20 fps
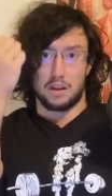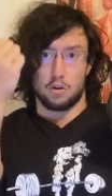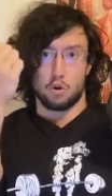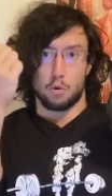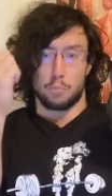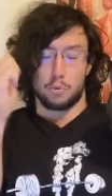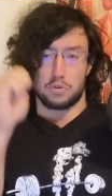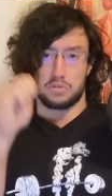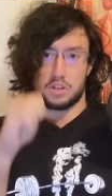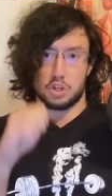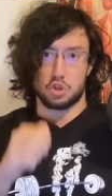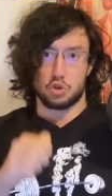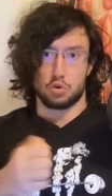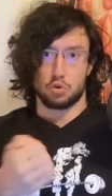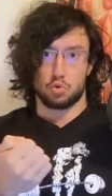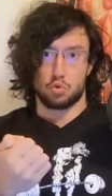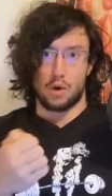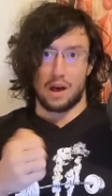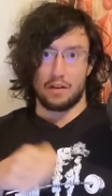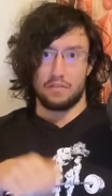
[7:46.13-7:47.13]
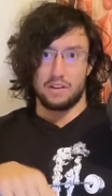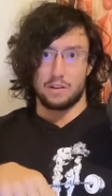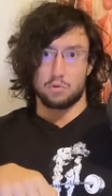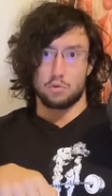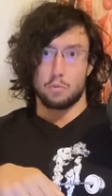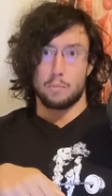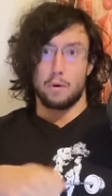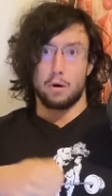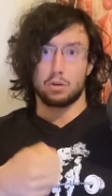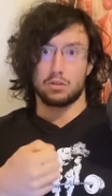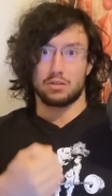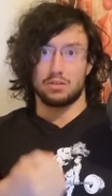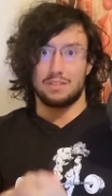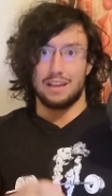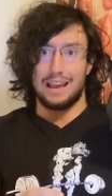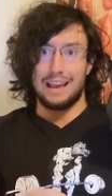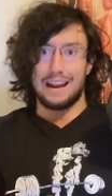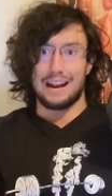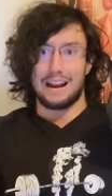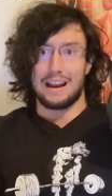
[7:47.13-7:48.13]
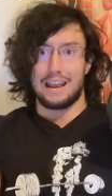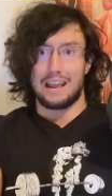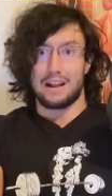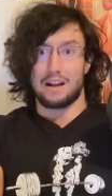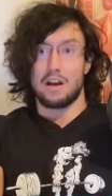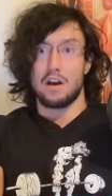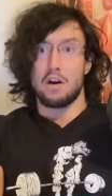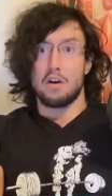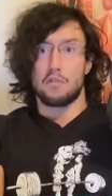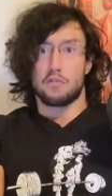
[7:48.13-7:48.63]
in opposition to having the bar dangling